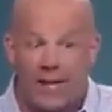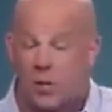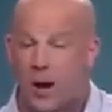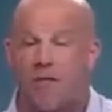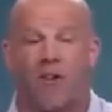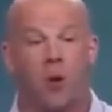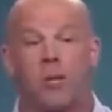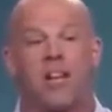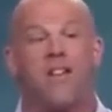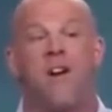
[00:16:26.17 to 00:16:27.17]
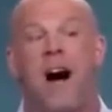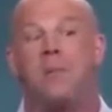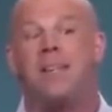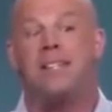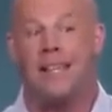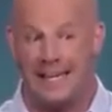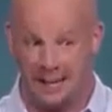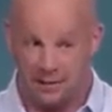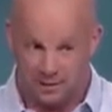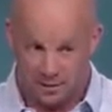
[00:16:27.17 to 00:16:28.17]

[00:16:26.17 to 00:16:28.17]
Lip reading: so I'm not verbally vomiting.